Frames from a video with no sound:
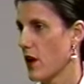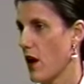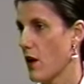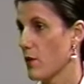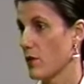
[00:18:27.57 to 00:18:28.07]

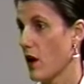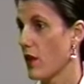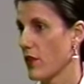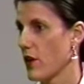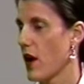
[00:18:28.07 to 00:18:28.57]

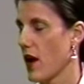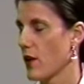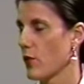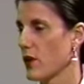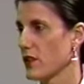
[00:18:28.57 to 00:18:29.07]
I
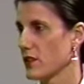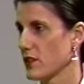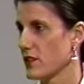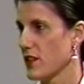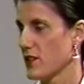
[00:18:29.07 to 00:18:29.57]
had one
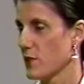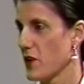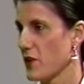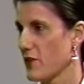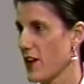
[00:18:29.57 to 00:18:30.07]
instance, as a
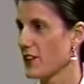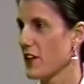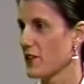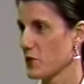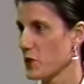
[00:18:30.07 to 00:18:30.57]
matter of fact,
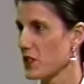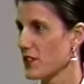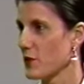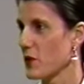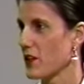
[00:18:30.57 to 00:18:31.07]
last
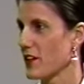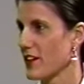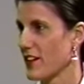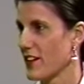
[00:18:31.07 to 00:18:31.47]
week where